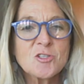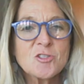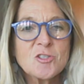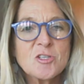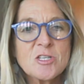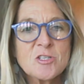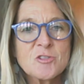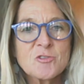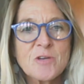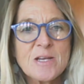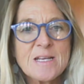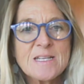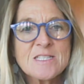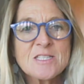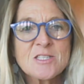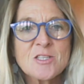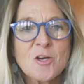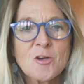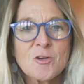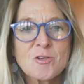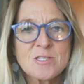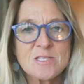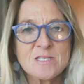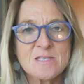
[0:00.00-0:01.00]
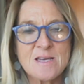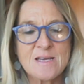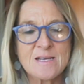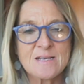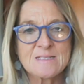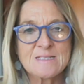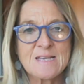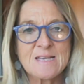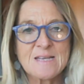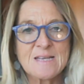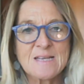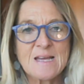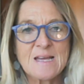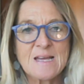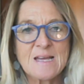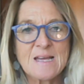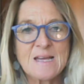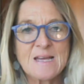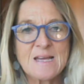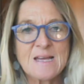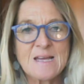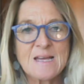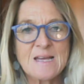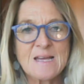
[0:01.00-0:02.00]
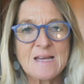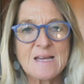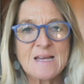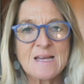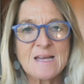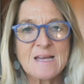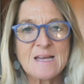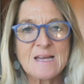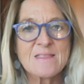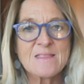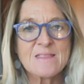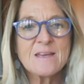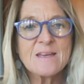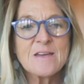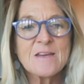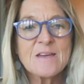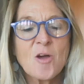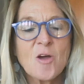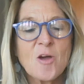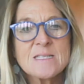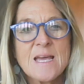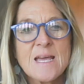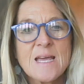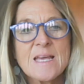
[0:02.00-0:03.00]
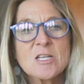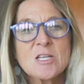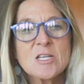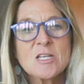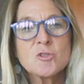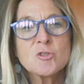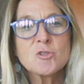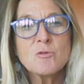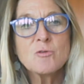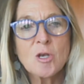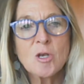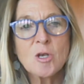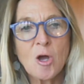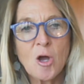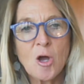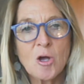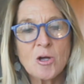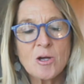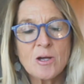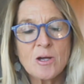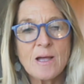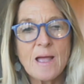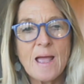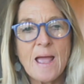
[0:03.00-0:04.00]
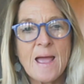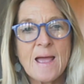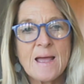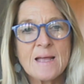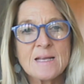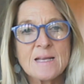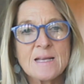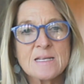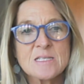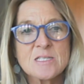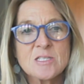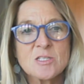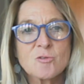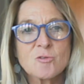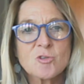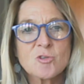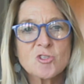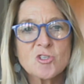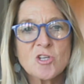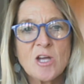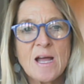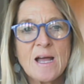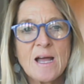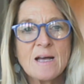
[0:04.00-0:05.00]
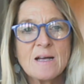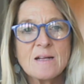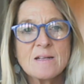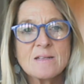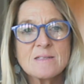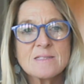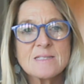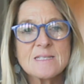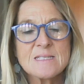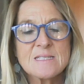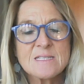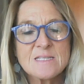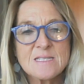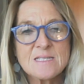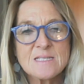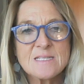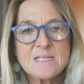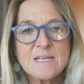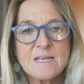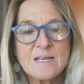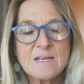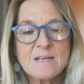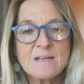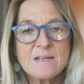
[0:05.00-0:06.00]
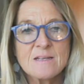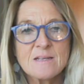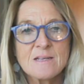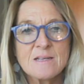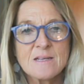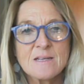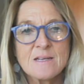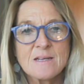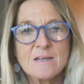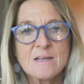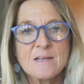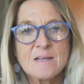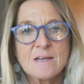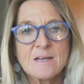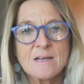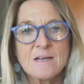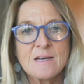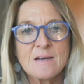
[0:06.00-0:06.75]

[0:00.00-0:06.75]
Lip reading: to address those things, I think if homework is taking too long and your child is sitting